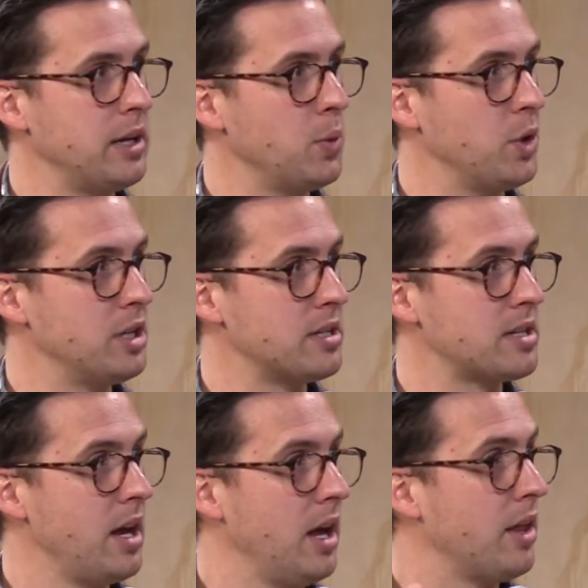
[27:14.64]
it
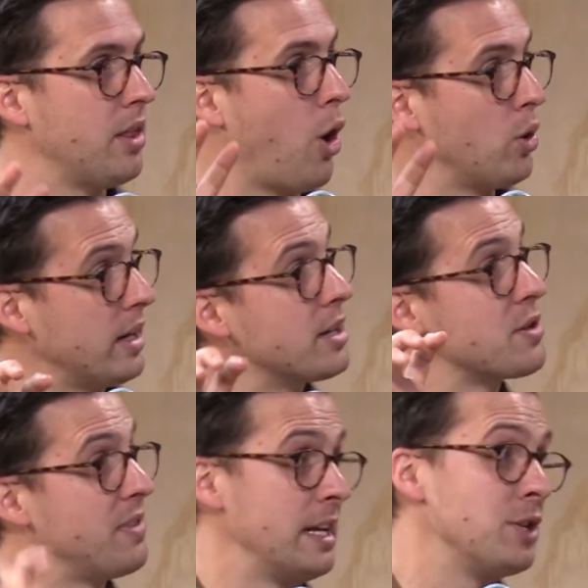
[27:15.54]
was the holiness
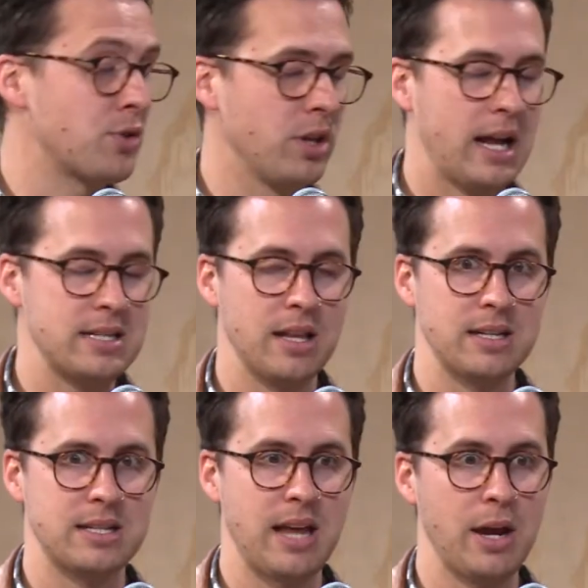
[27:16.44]
of the Israelites,
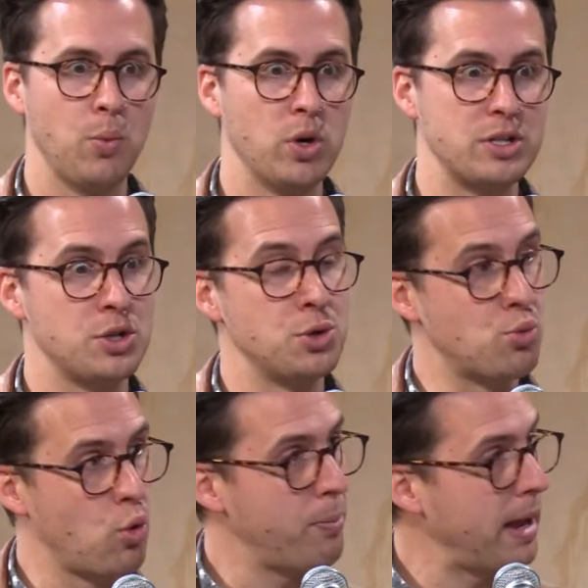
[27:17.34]
let's say, was to
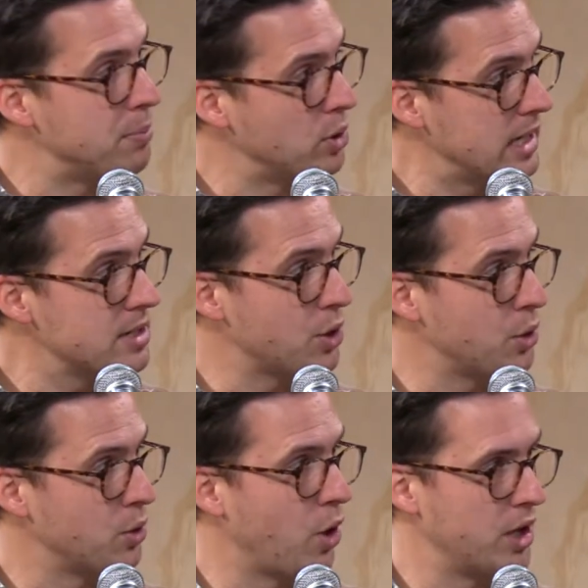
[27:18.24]
draw people into
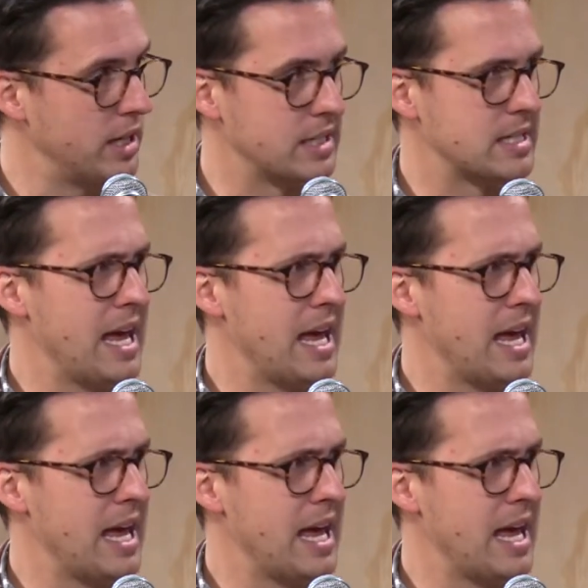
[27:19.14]
who God is,